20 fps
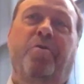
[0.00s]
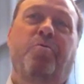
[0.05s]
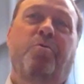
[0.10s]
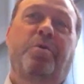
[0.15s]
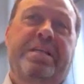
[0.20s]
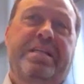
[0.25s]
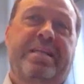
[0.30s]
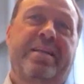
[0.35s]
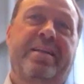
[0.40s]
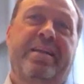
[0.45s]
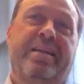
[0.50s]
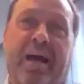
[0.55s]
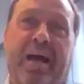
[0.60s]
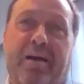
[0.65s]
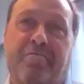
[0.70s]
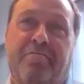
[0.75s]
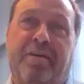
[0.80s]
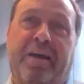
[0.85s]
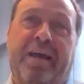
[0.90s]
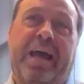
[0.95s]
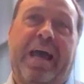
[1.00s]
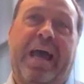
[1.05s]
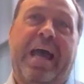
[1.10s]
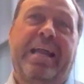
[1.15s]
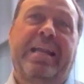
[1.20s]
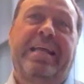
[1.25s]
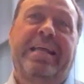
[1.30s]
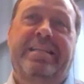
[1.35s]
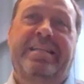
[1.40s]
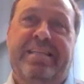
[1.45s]
We didn't have
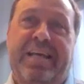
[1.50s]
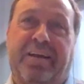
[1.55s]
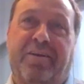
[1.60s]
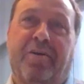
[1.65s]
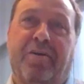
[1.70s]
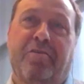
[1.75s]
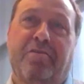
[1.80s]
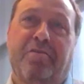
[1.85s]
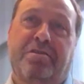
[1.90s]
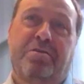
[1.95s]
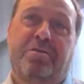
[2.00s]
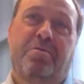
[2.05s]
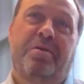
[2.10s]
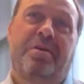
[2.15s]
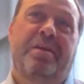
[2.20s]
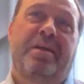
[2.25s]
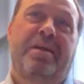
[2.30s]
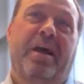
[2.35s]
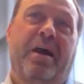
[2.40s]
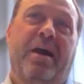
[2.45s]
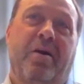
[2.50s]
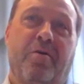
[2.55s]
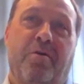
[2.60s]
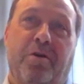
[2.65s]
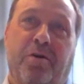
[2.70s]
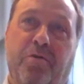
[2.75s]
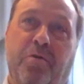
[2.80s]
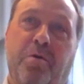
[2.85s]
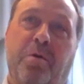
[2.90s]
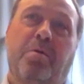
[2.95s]
any technology within
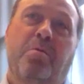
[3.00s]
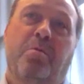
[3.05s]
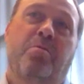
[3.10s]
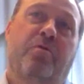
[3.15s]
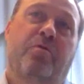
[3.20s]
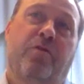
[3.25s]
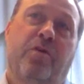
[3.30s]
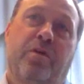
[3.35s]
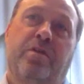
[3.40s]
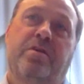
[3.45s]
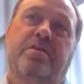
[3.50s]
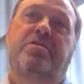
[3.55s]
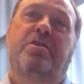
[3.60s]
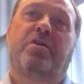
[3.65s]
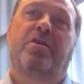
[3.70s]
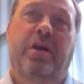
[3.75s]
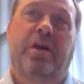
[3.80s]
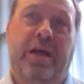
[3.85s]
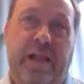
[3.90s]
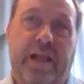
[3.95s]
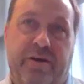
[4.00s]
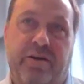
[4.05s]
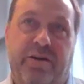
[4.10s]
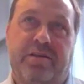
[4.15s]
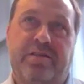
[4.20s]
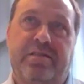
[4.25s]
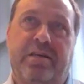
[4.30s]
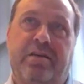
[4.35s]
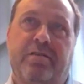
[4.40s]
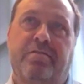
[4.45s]
our group for the
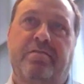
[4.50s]
circularity